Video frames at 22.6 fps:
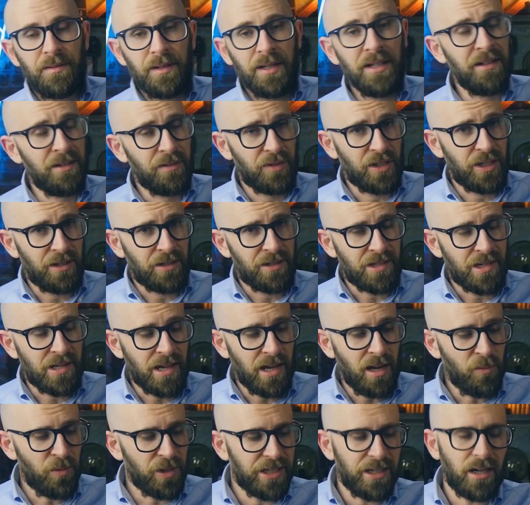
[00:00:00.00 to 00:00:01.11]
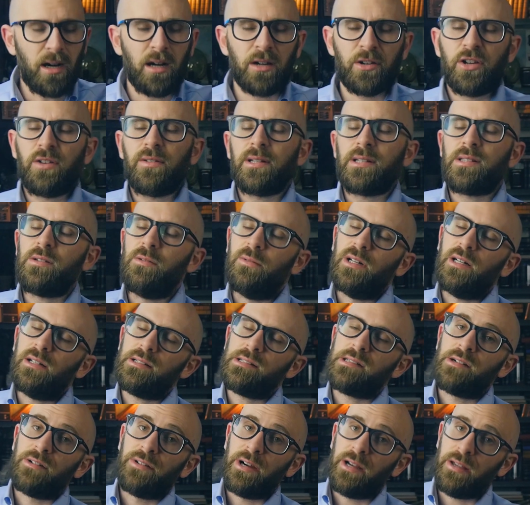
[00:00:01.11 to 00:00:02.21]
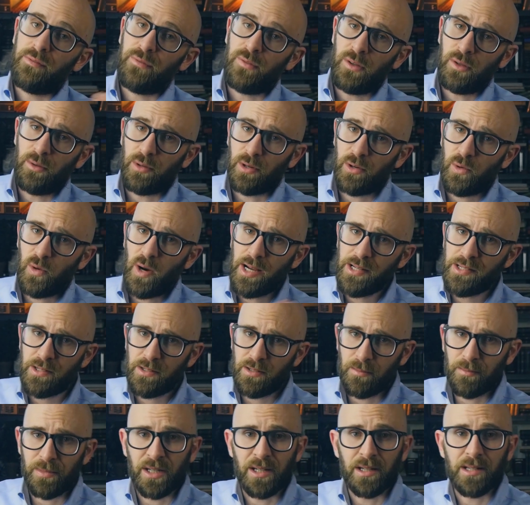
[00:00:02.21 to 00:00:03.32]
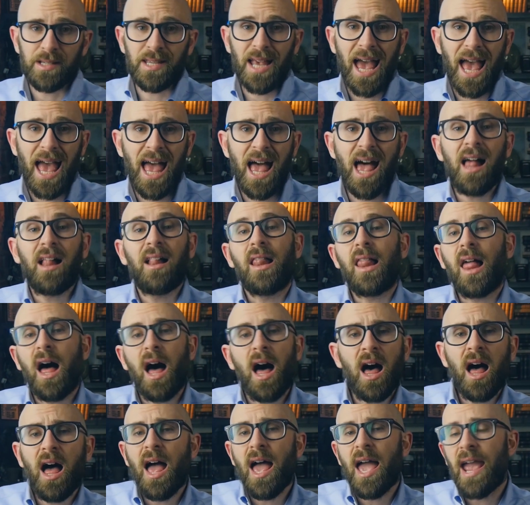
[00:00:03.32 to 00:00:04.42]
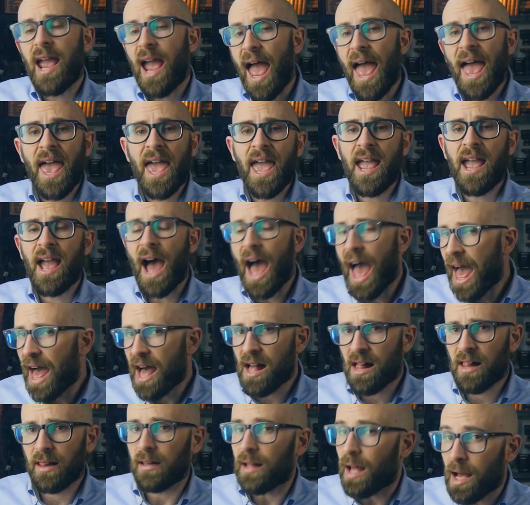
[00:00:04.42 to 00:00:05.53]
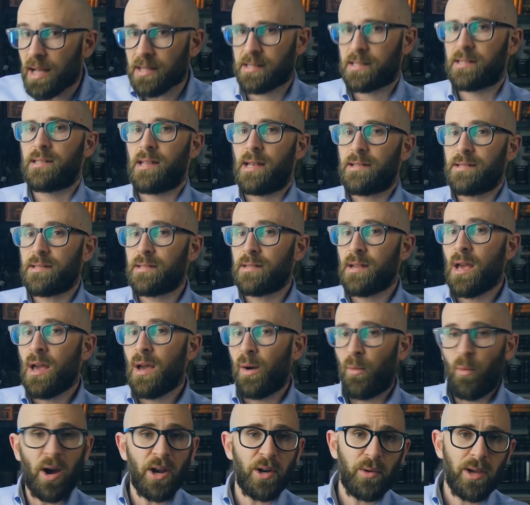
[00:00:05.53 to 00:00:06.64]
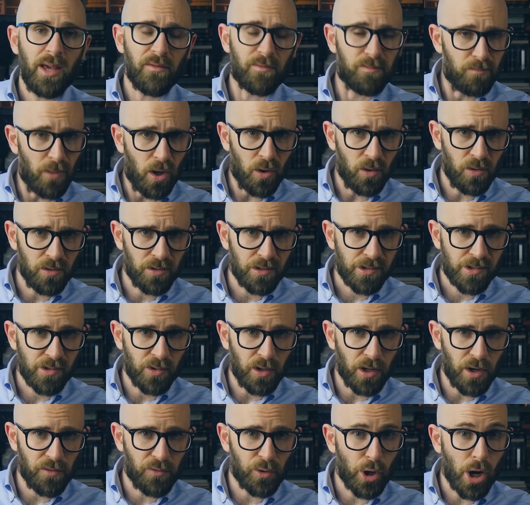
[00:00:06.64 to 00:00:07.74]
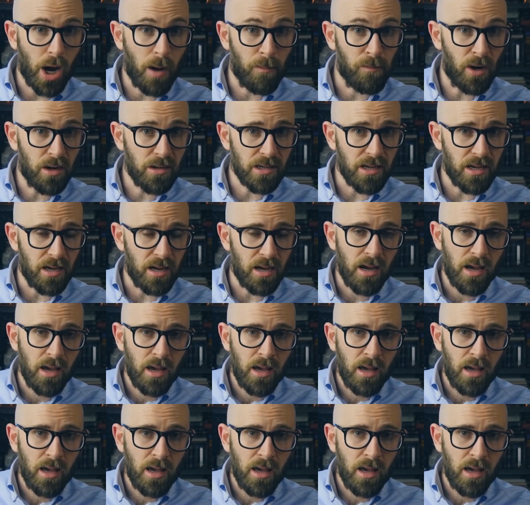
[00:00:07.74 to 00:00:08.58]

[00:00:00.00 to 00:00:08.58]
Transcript: In the video today, we are going to answer a viewer question because LIAL asks us, why do we have moles all over our body?